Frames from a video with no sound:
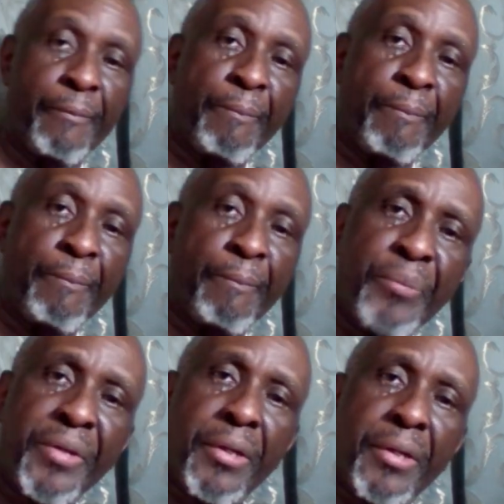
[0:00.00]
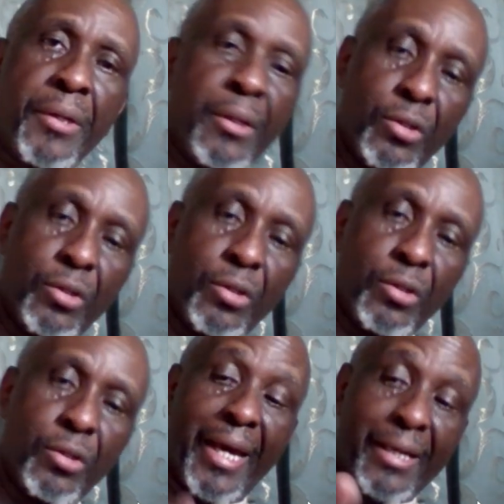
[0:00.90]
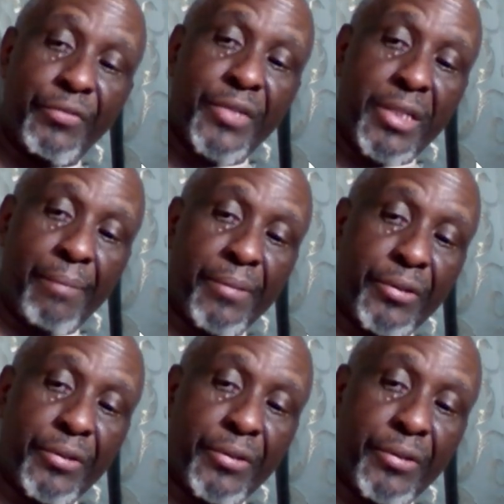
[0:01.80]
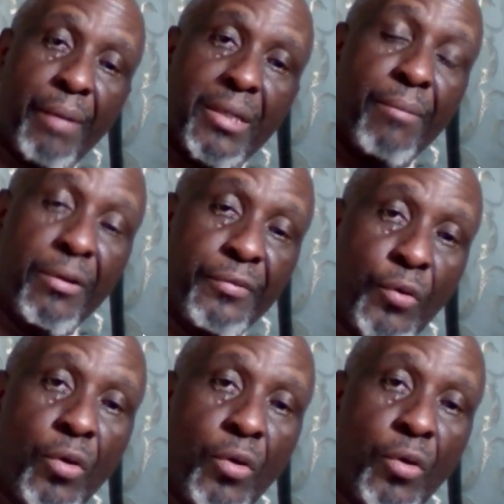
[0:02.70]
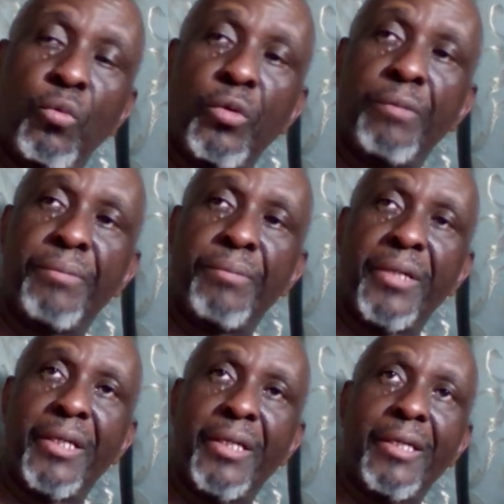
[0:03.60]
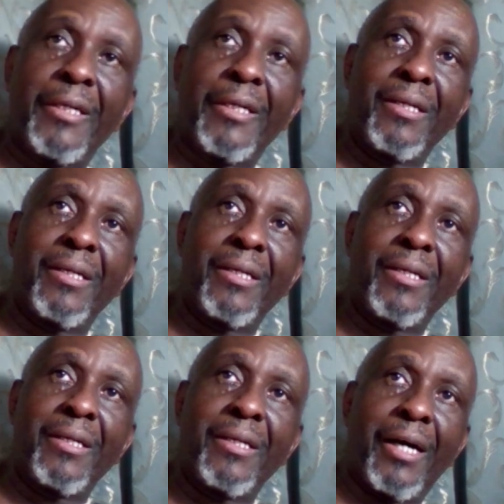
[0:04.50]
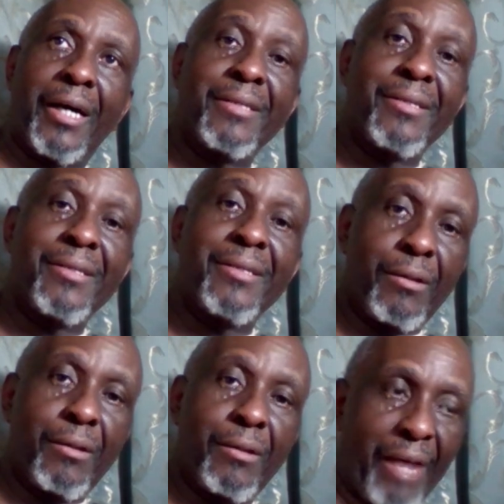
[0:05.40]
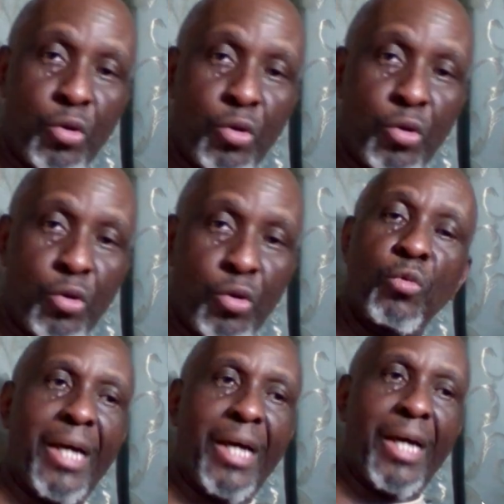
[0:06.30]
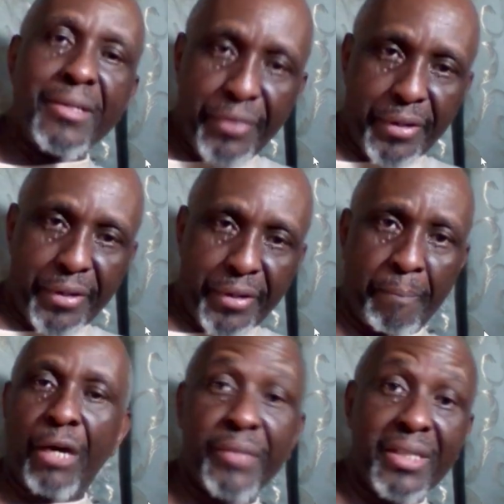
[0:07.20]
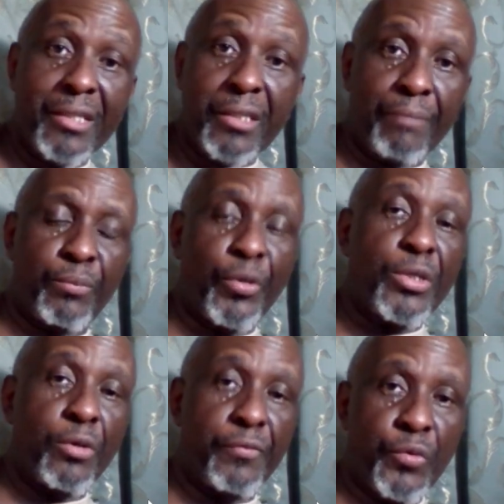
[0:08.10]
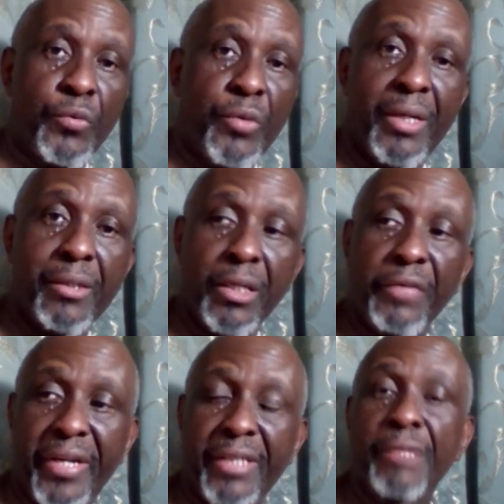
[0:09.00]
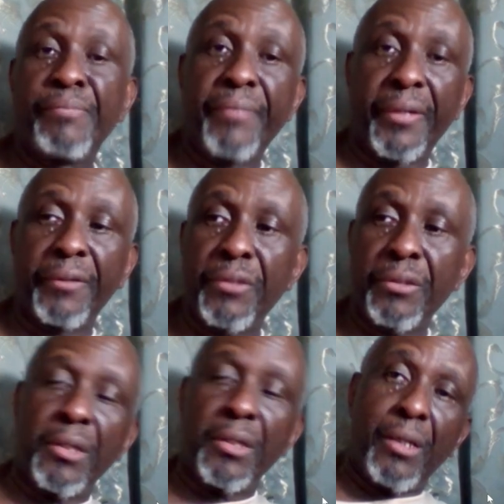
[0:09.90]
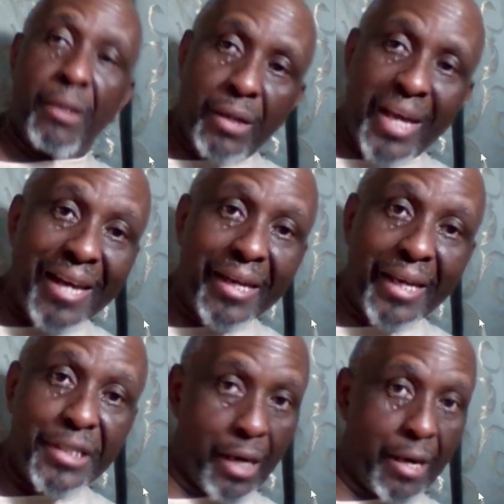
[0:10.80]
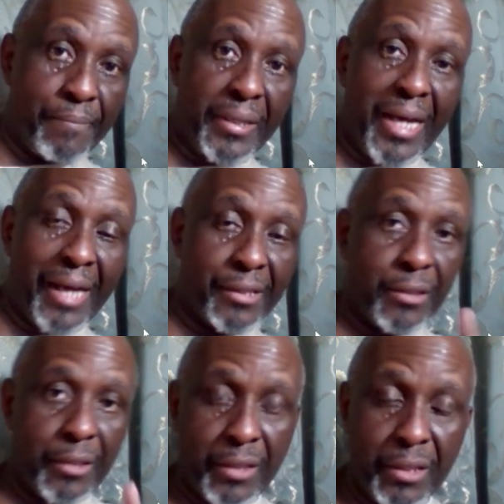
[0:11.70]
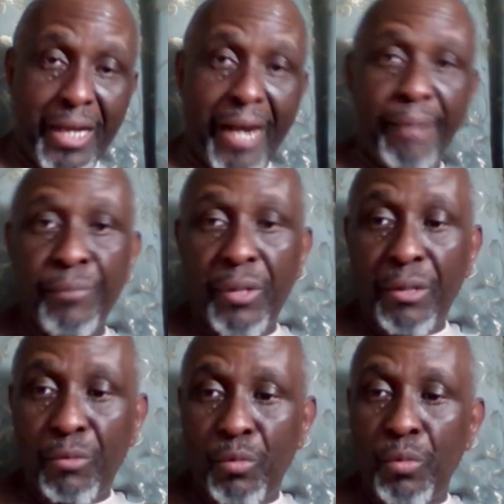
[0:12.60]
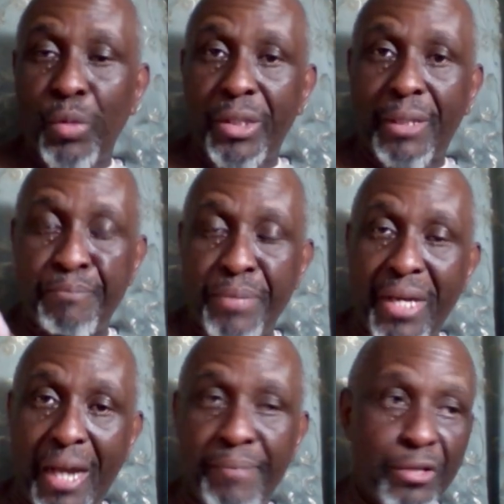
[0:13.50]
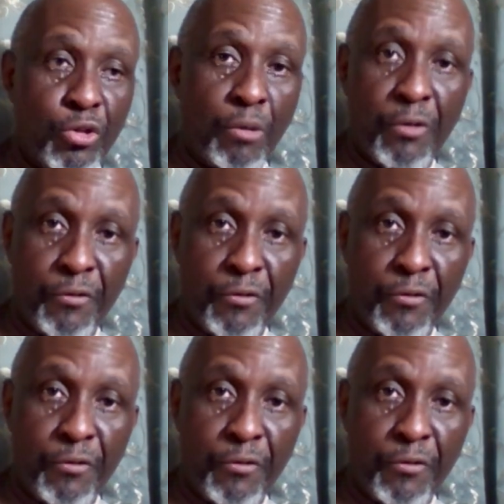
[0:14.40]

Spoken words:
So that's activity number three. So number four would be having cooked, would be now delivering. Now, from the system's point of view, delivering simply means engaging a company at a certain time with a pickup and drop-off point.